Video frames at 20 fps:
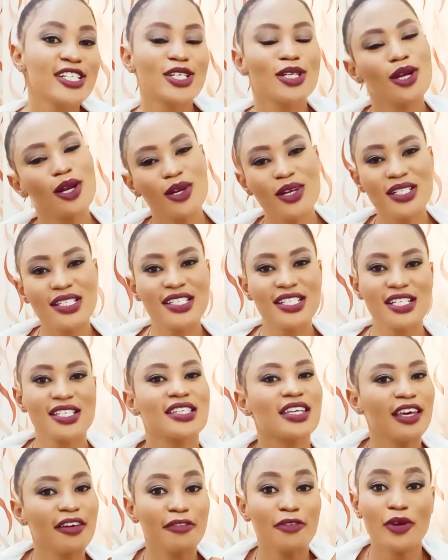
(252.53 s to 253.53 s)
She'll always
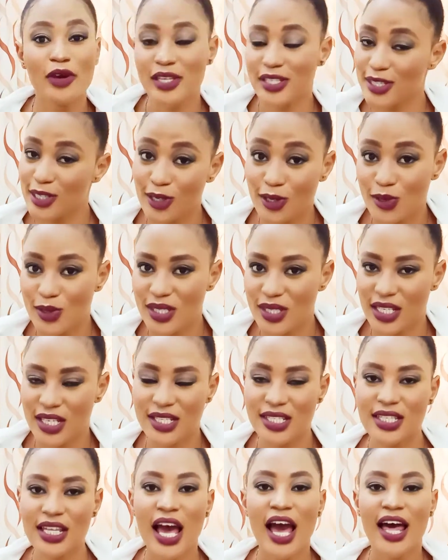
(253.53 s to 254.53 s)
just give you
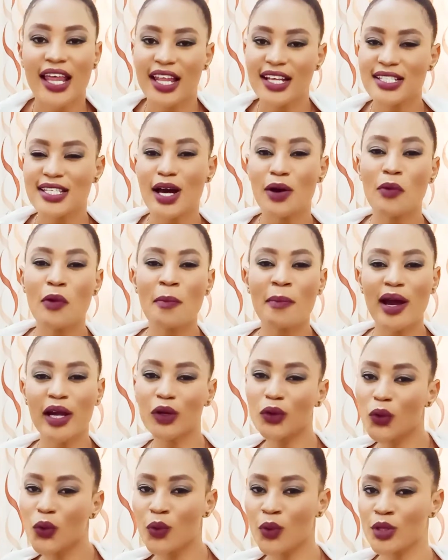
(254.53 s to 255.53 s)
excuses. That's a
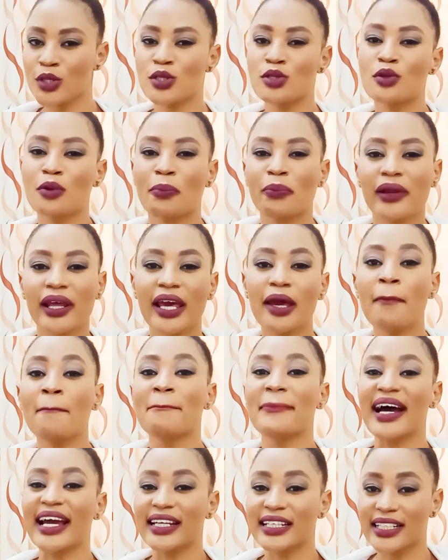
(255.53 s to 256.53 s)
woman who wants to play
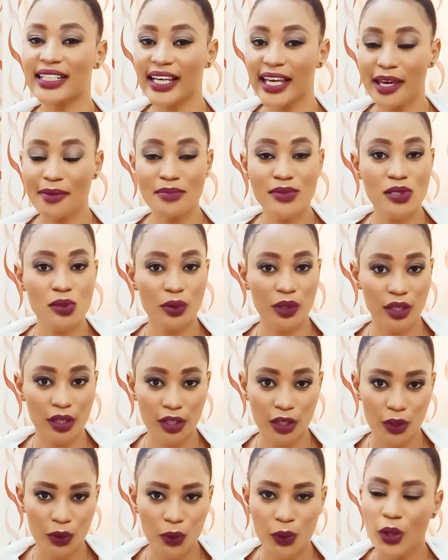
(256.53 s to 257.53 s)
mind games
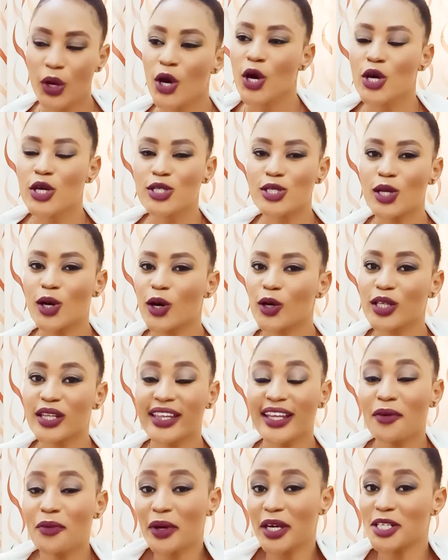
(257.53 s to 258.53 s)
with you.
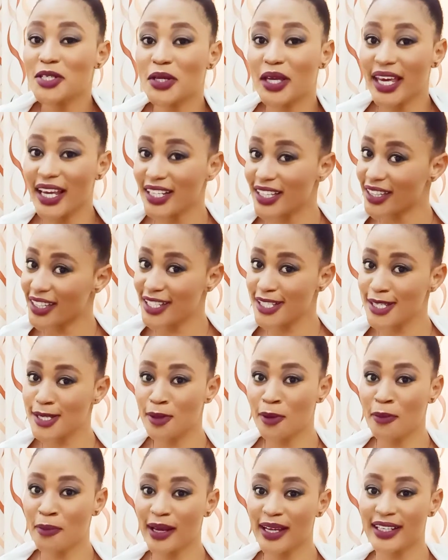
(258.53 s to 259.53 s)
So the way to get
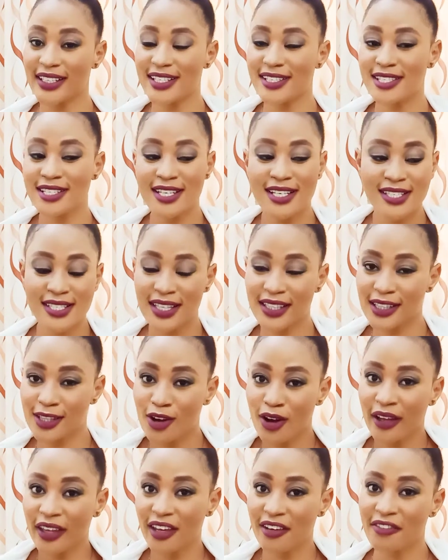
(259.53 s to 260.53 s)
this woman is just
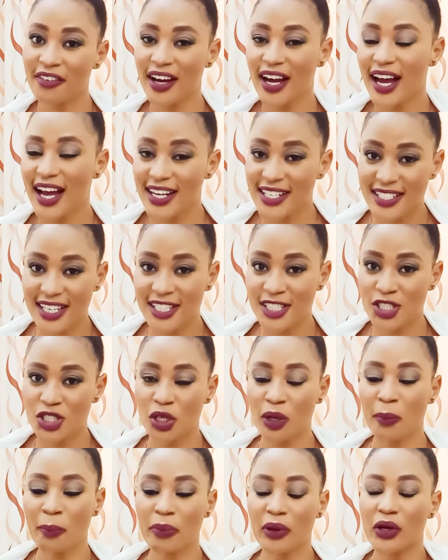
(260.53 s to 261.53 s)
don't give her
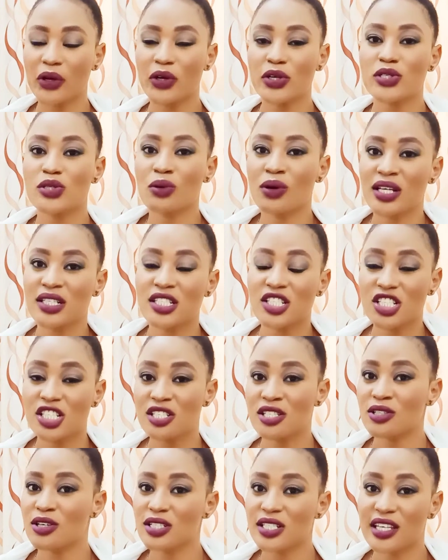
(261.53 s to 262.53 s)
attention, because once
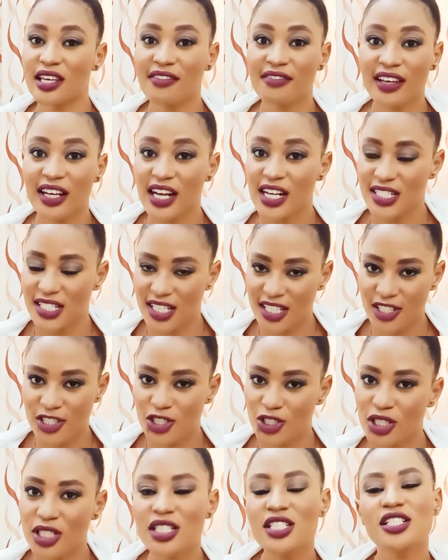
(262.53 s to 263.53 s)
she's not given
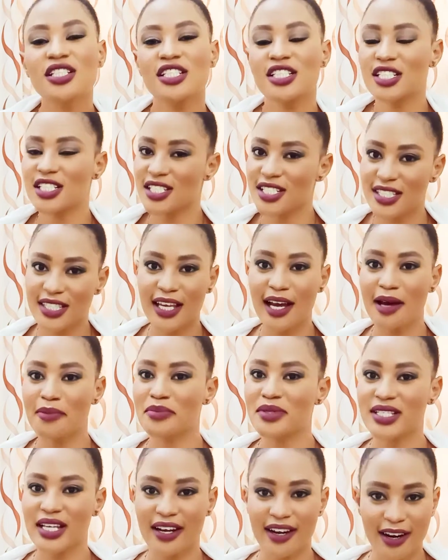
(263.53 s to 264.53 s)
attention, she just
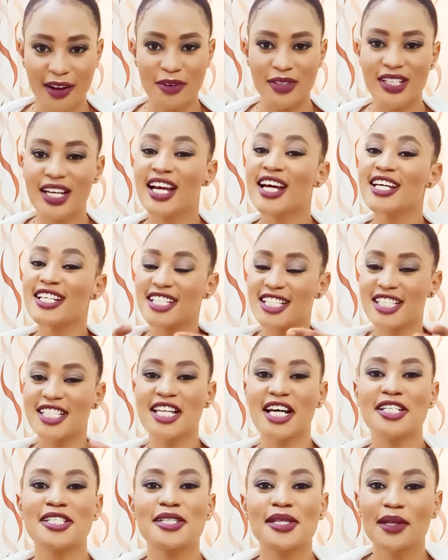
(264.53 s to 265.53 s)
comes around. She
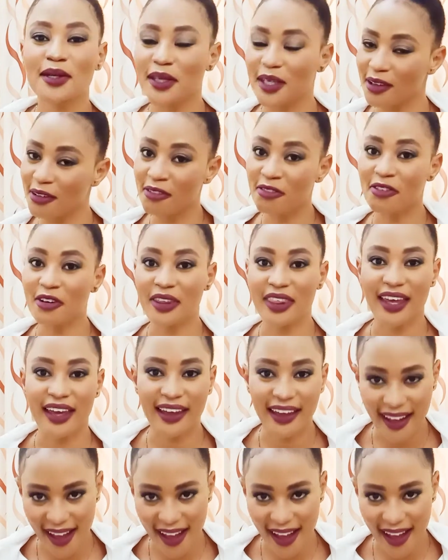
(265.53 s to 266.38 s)
starts looking for the